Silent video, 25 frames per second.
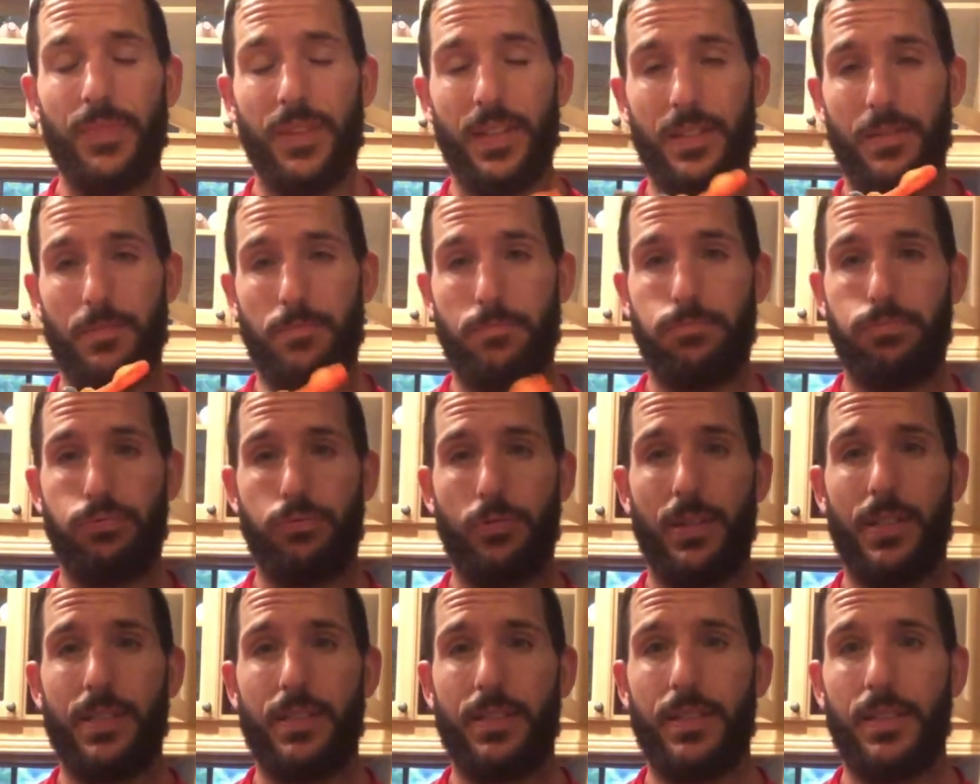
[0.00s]
is
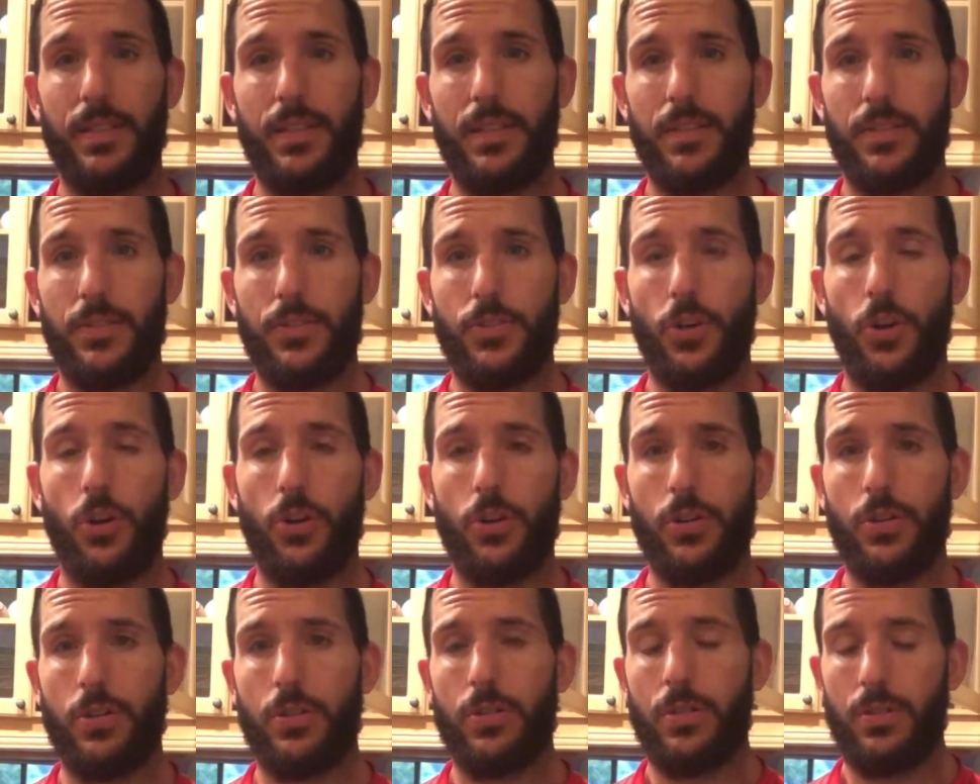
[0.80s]
pretty
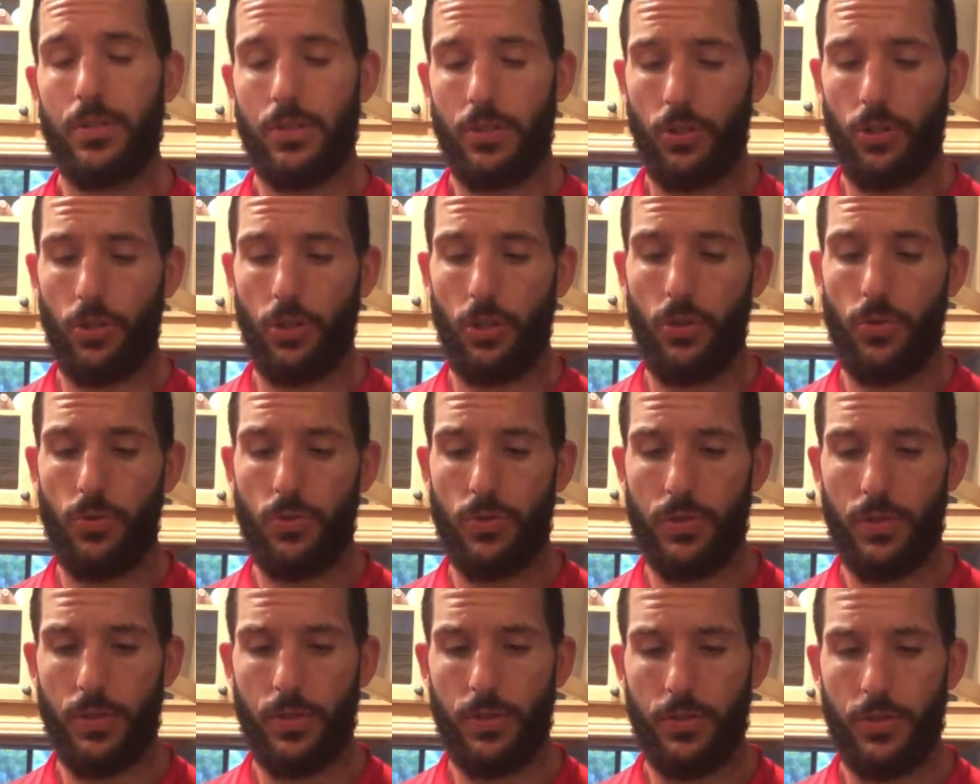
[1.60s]
darn
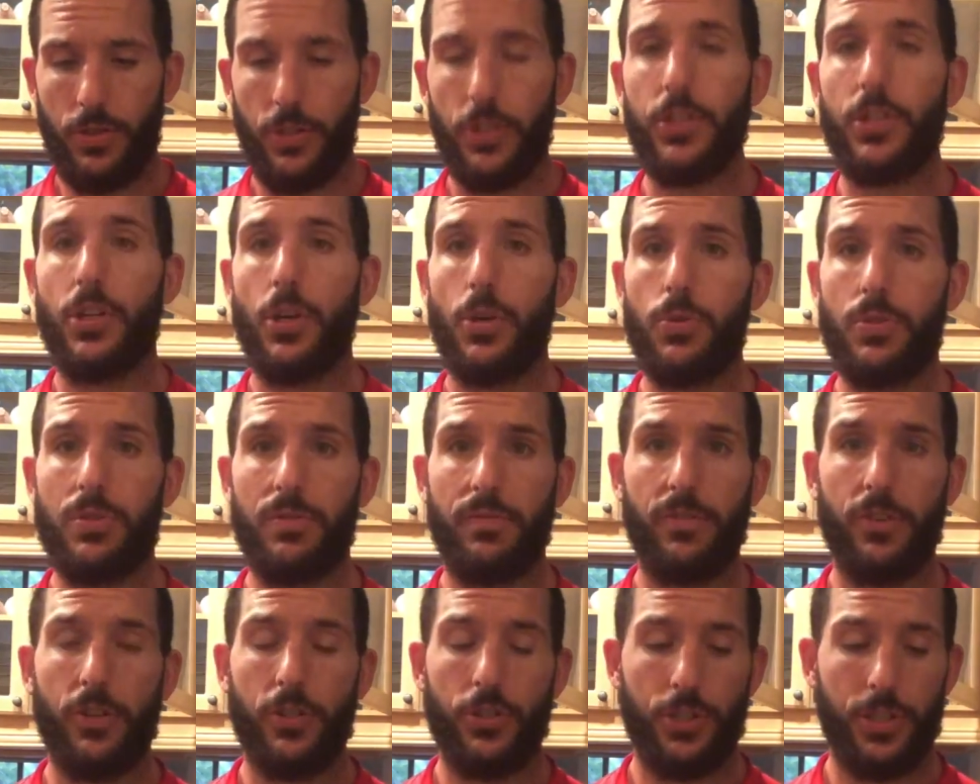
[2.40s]
close to
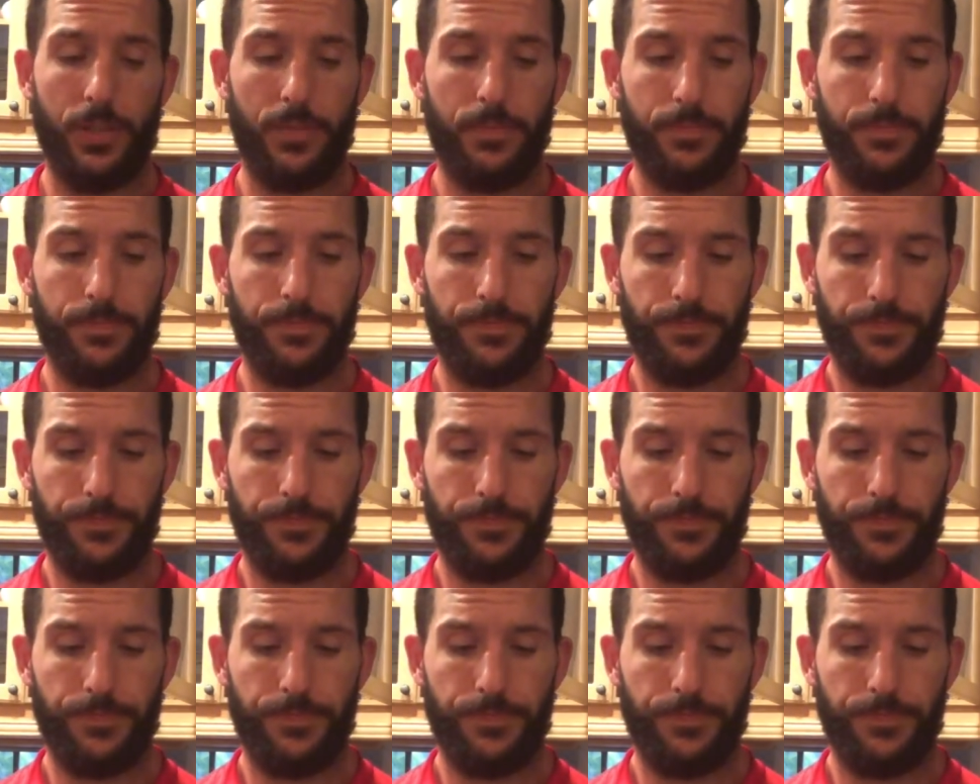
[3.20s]
Ghost version.